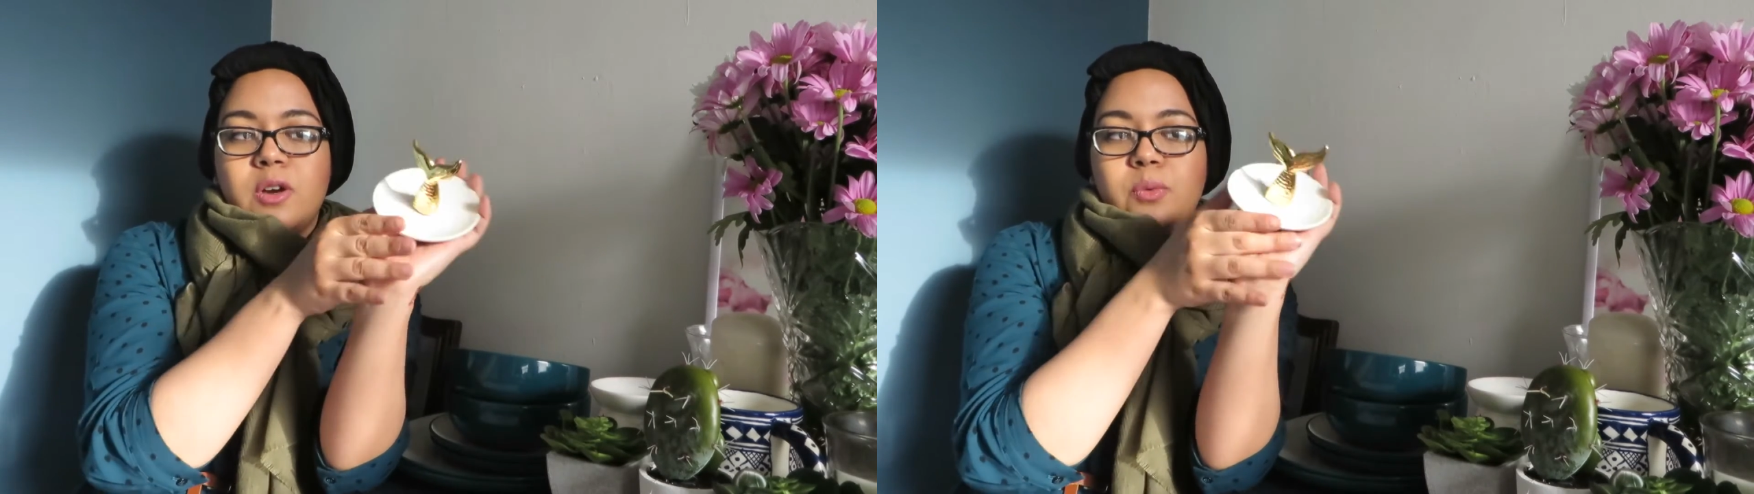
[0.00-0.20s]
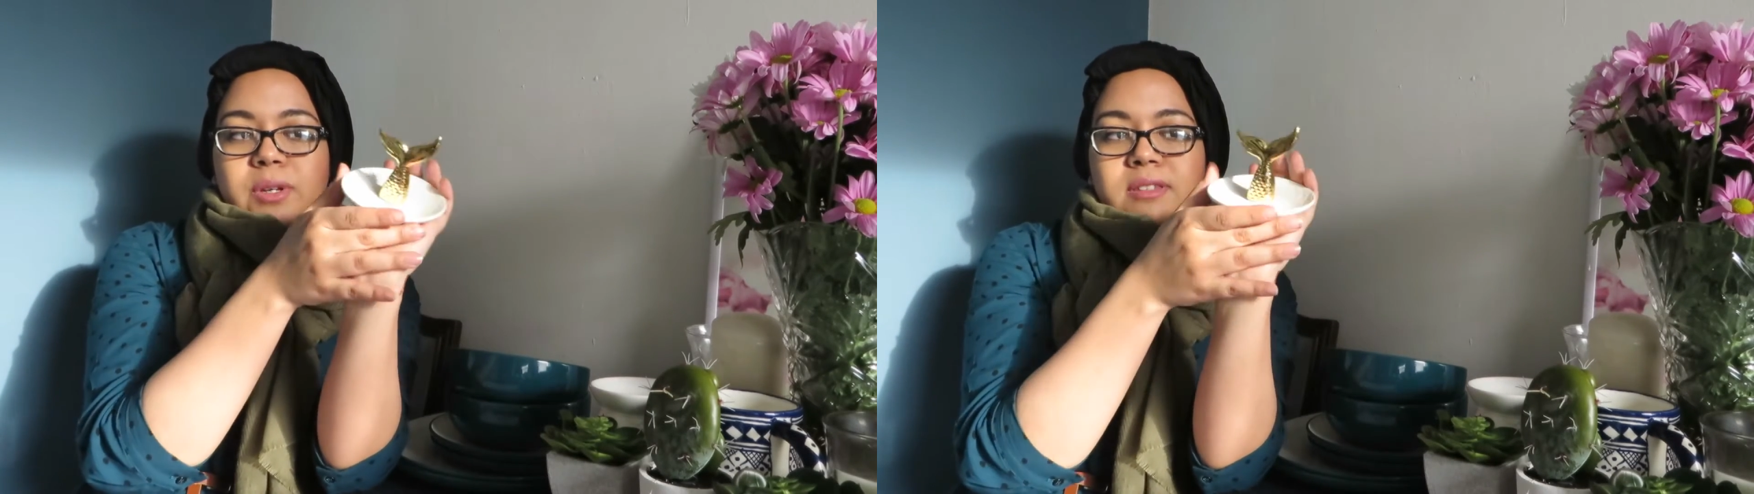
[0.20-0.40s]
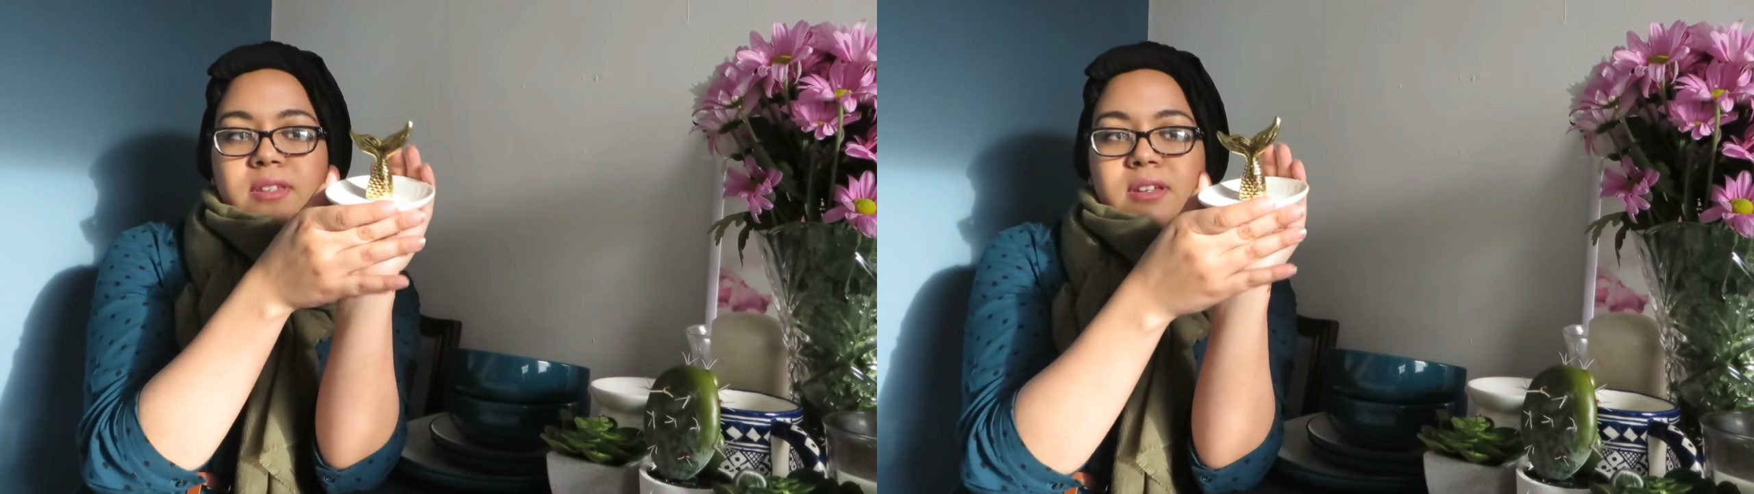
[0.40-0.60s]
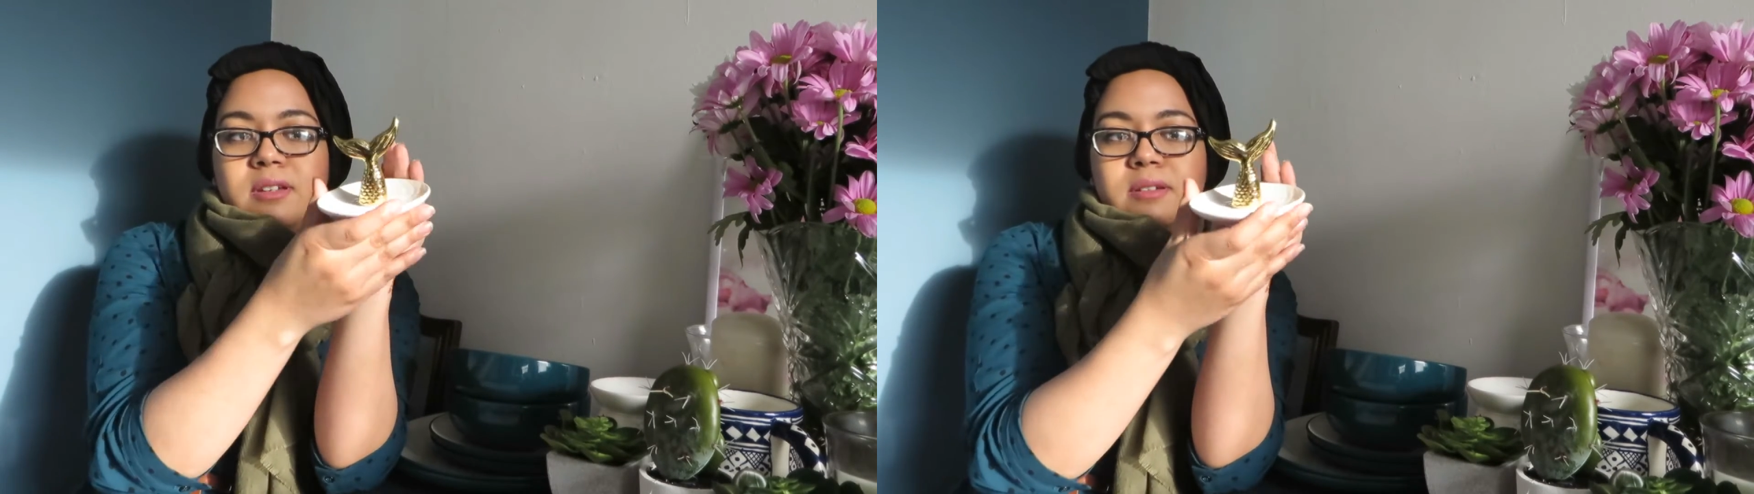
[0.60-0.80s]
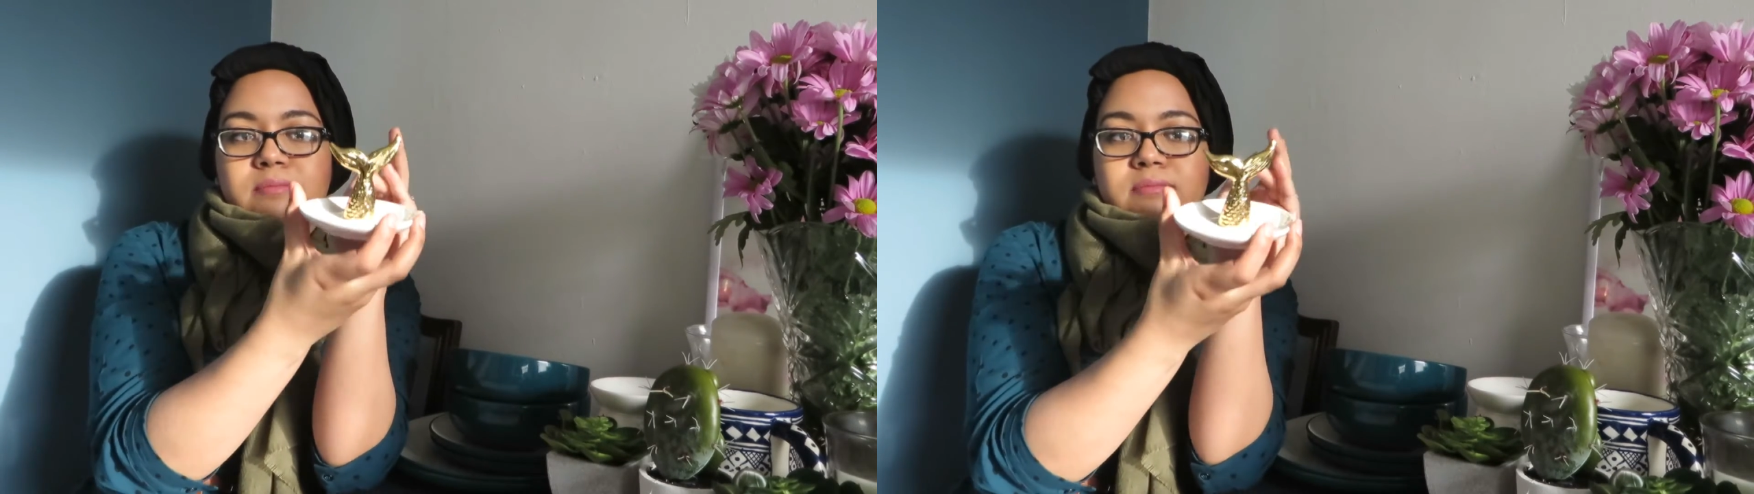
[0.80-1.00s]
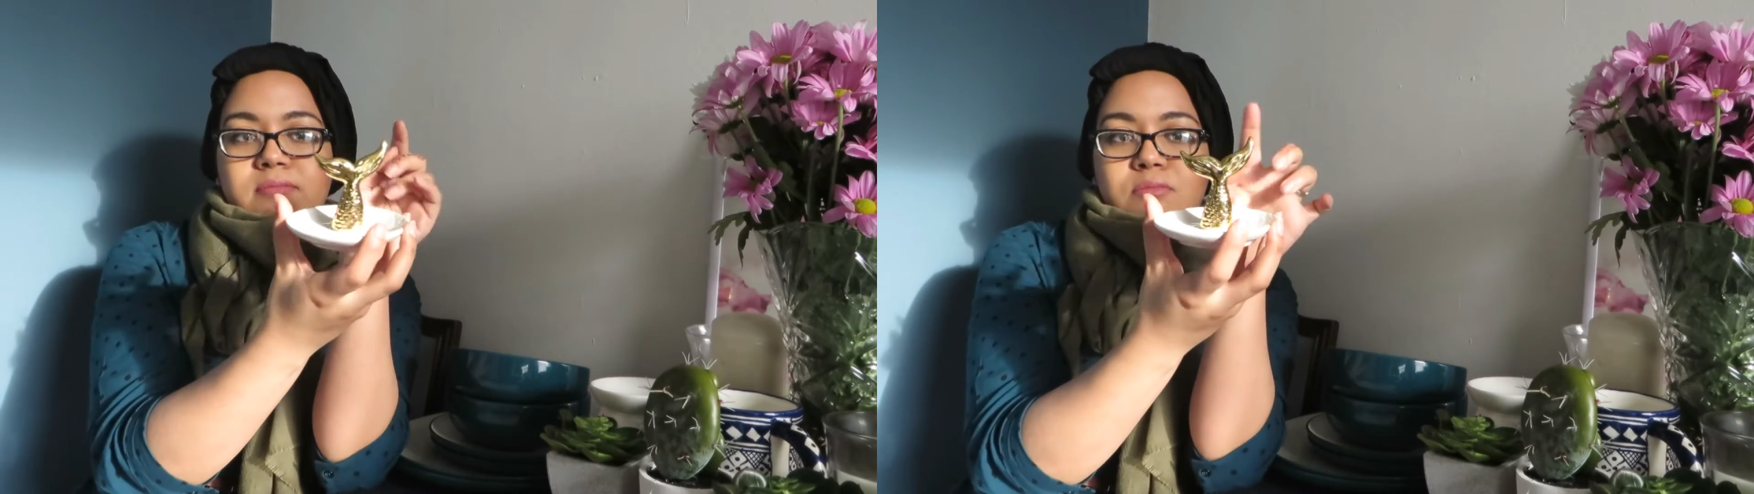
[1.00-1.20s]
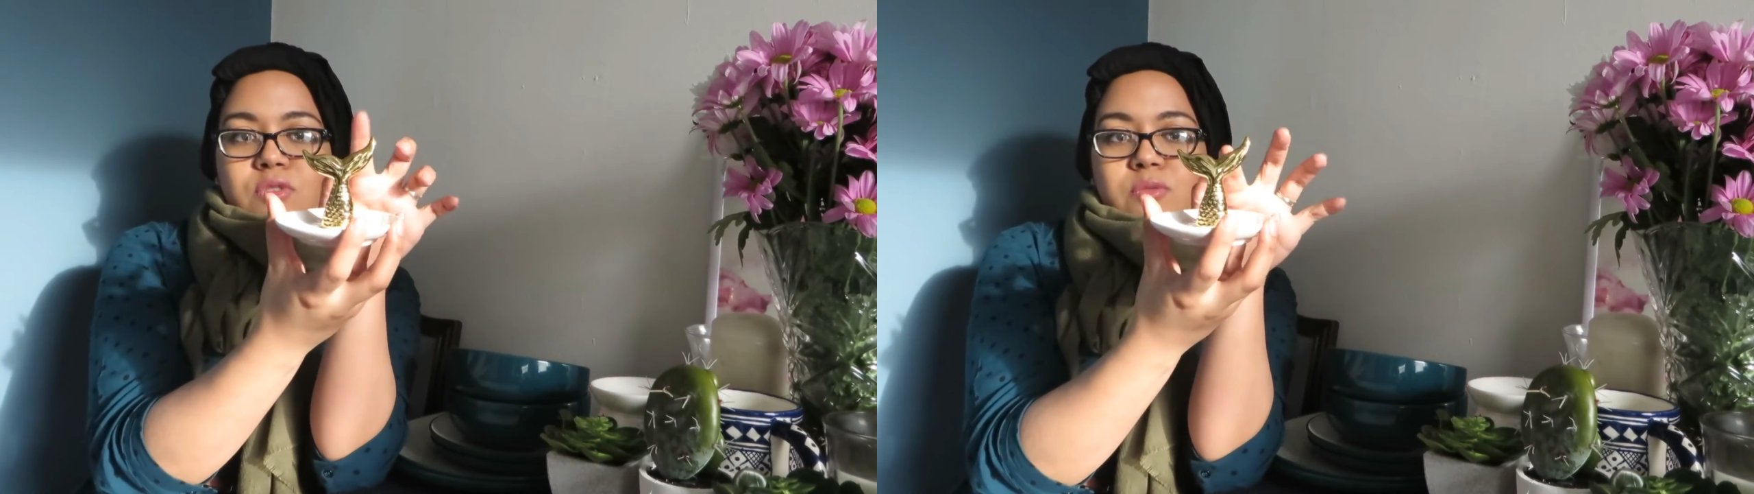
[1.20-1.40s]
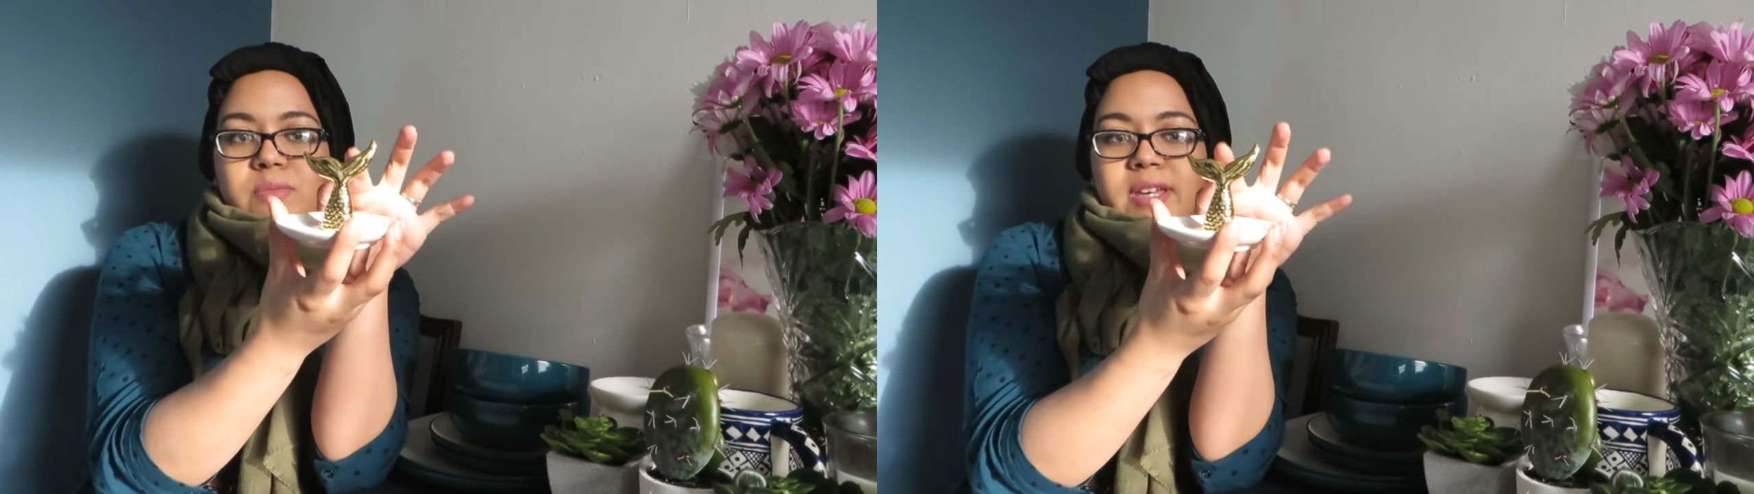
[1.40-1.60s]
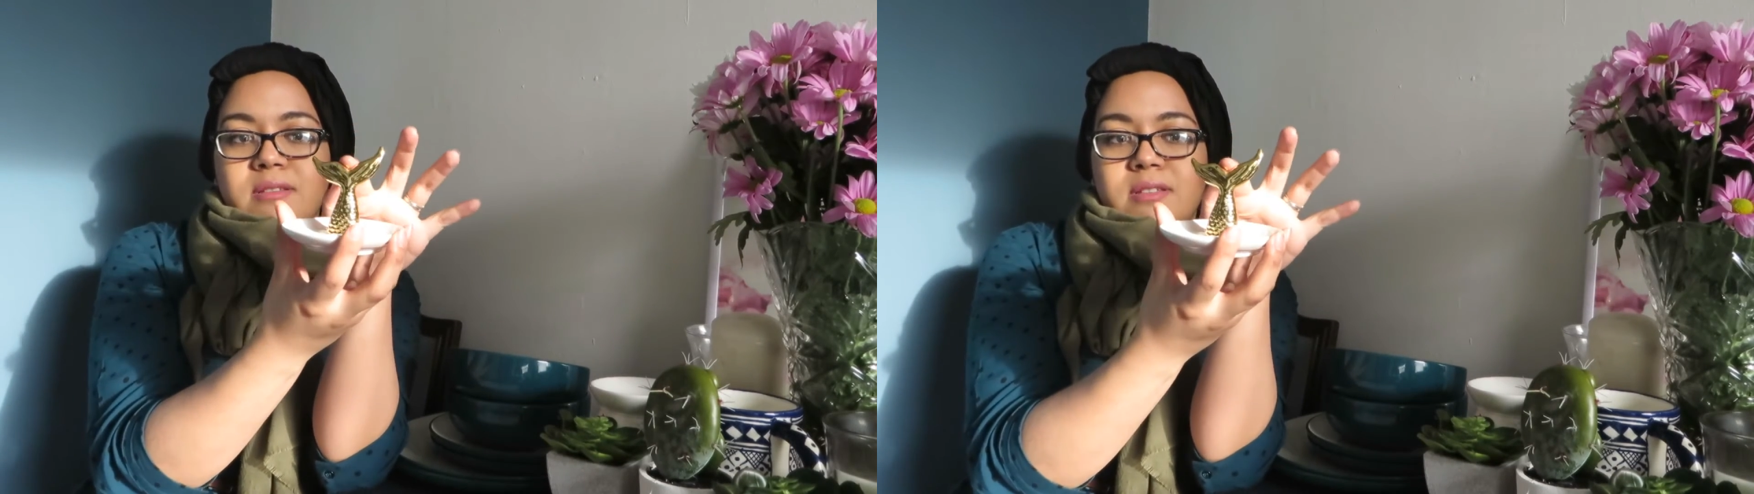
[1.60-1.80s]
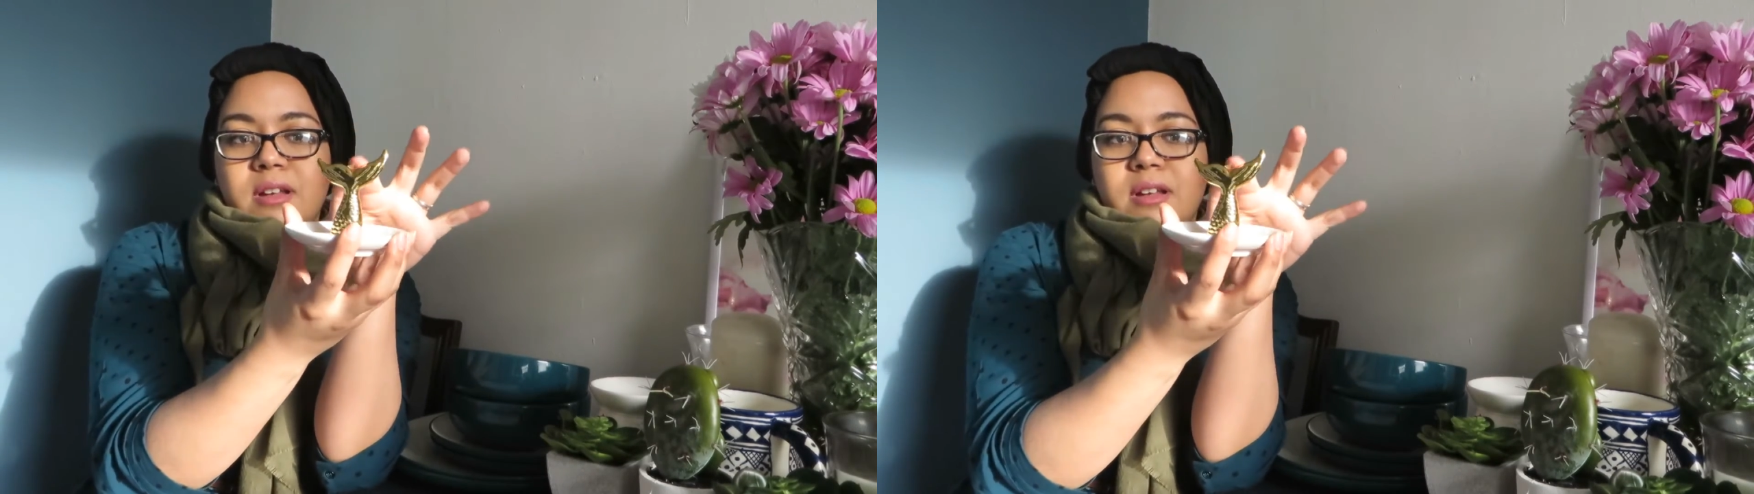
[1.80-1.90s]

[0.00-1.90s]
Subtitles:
with the mermaid